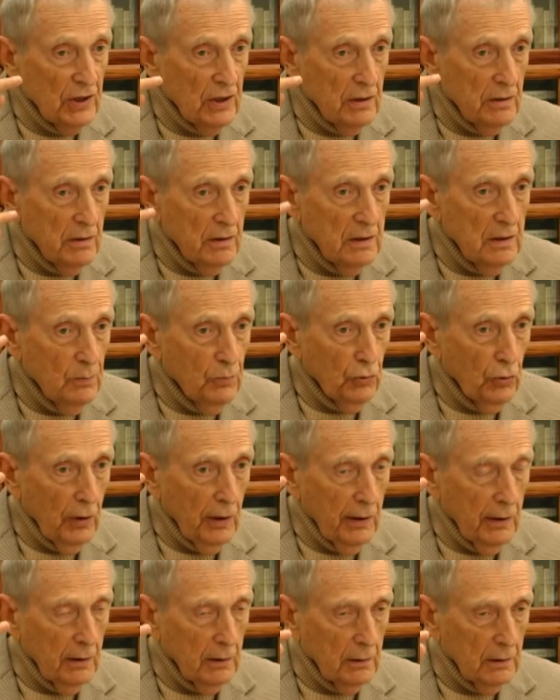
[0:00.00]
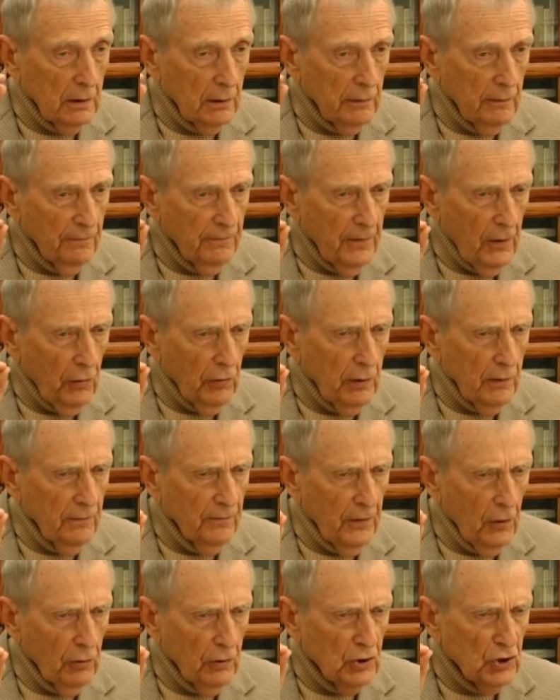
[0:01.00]
in the brain, in the very,
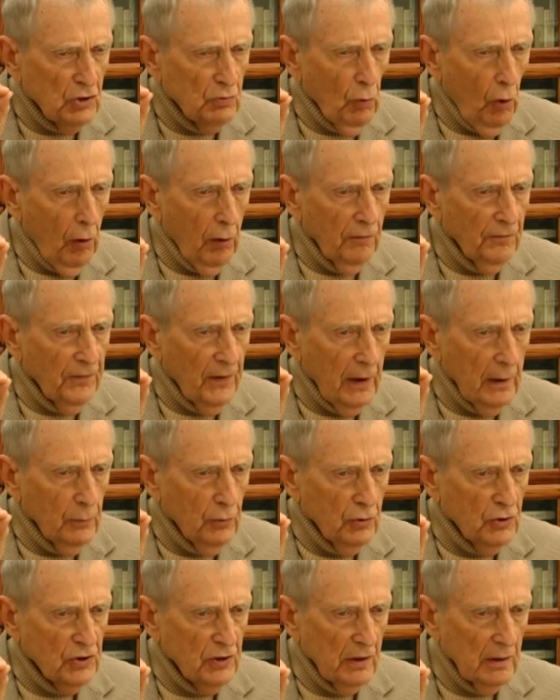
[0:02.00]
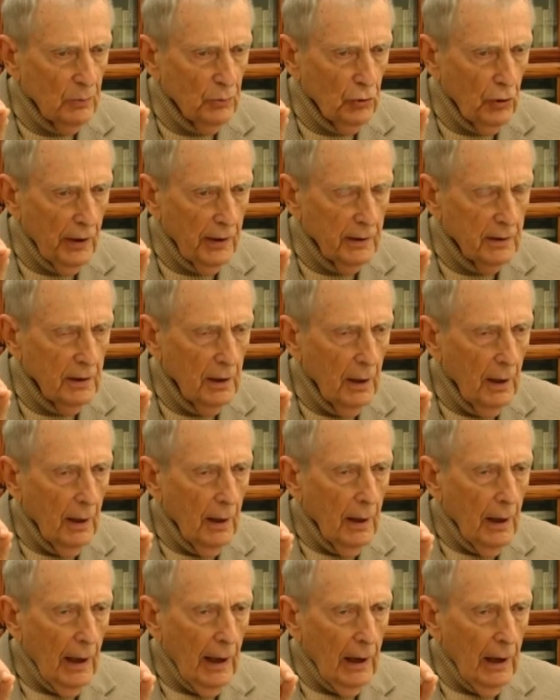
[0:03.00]
very small fibers in the brain,